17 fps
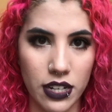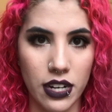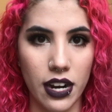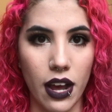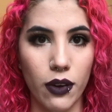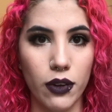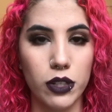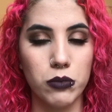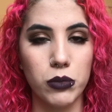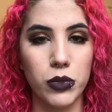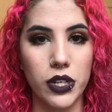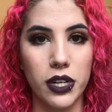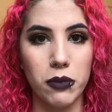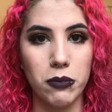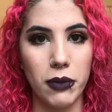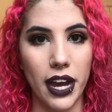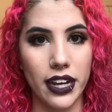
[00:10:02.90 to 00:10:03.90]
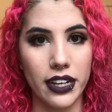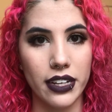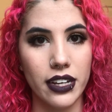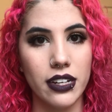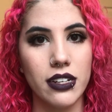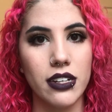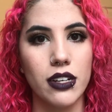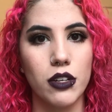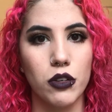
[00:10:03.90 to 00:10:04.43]
it out and put it back
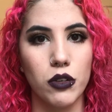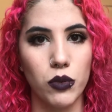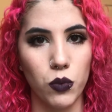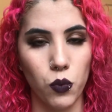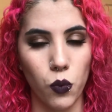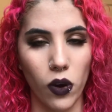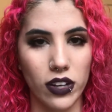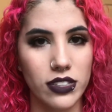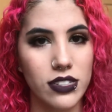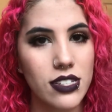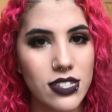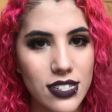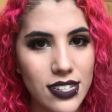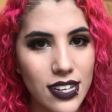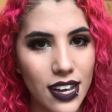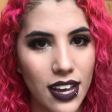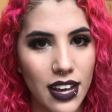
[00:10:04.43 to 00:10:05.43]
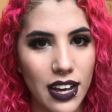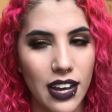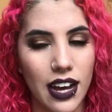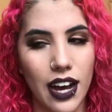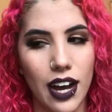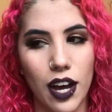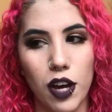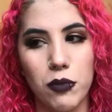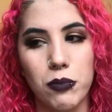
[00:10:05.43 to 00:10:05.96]
in once,
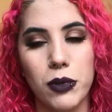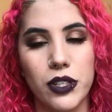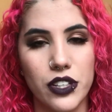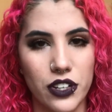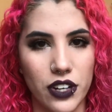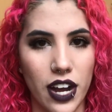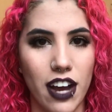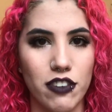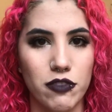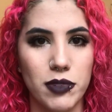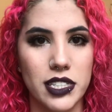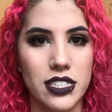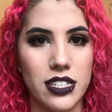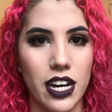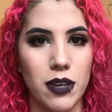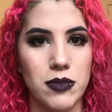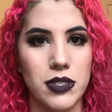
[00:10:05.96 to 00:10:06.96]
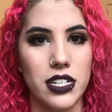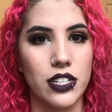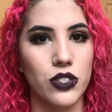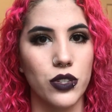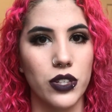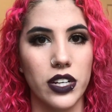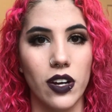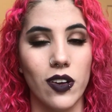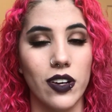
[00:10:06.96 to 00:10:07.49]
but there have been times that I
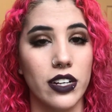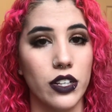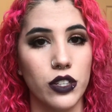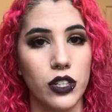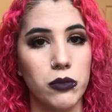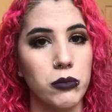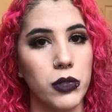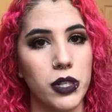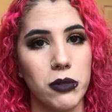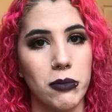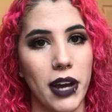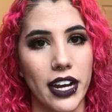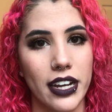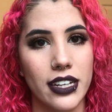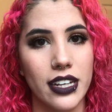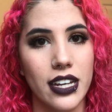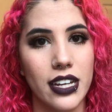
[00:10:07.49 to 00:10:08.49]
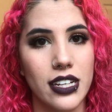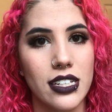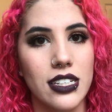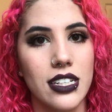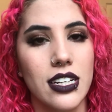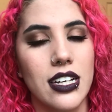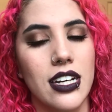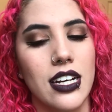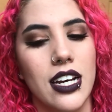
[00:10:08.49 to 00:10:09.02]
took it out and I couldn't put it back again.
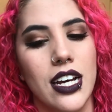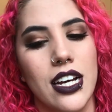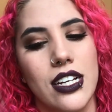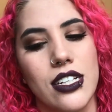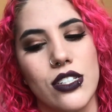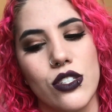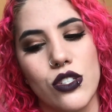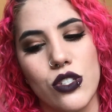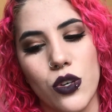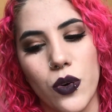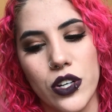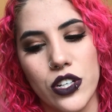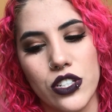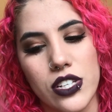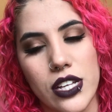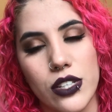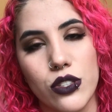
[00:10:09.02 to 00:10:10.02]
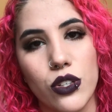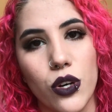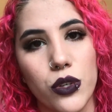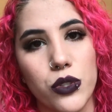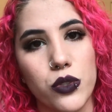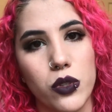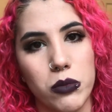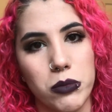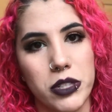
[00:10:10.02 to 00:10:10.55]
So I just had to go
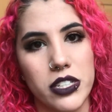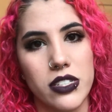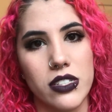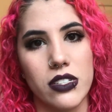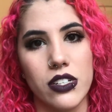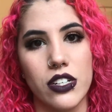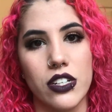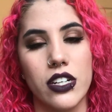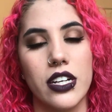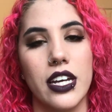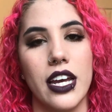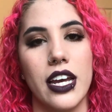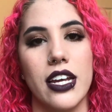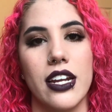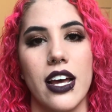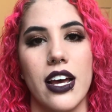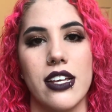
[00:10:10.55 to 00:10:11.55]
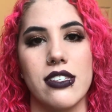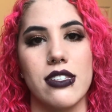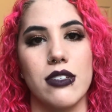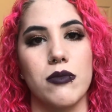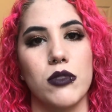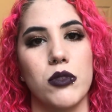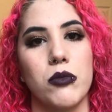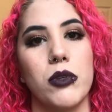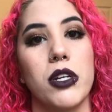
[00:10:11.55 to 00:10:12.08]
to a piercer and ask
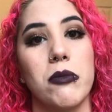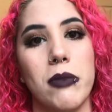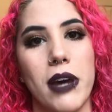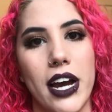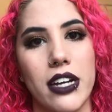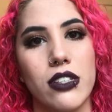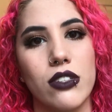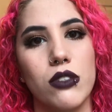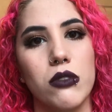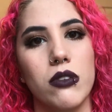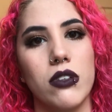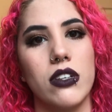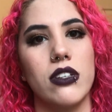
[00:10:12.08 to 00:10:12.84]
them to put it back to,